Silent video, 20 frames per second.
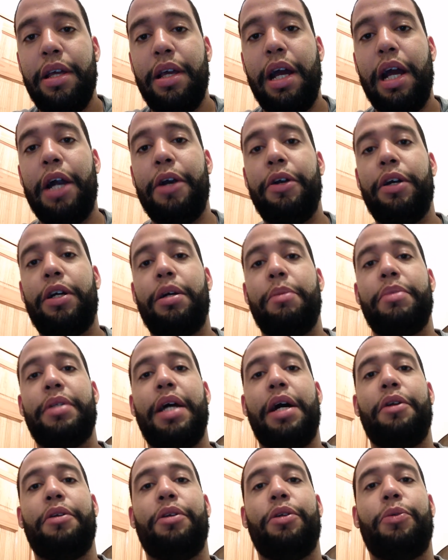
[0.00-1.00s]
Eric comes
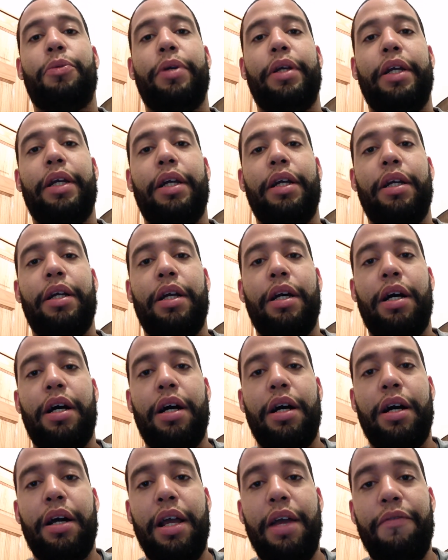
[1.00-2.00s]
down to the ring.
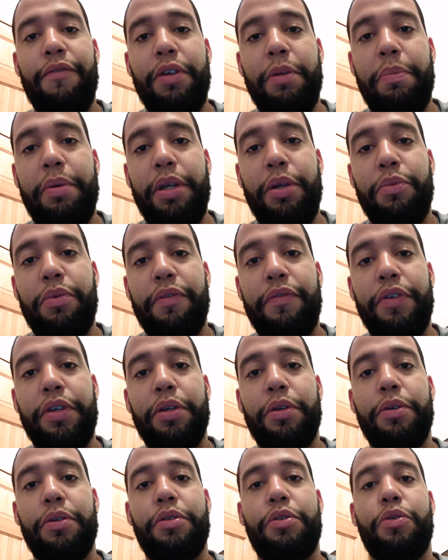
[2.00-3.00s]
MVP
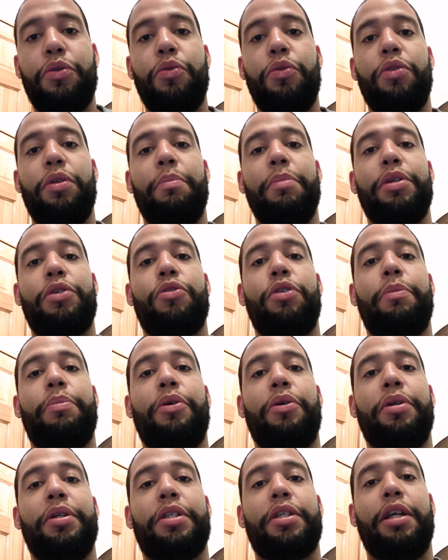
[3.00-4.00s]
reveals who the mystery
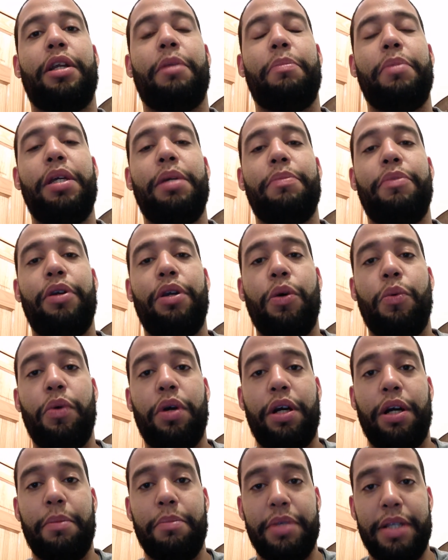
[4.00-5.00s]
opponent is going to be, but no one
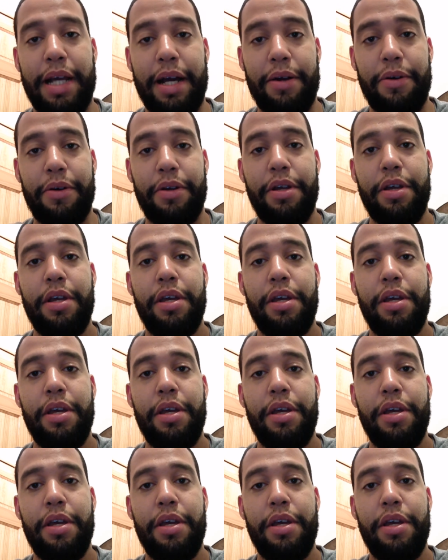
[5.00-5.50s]
comes out.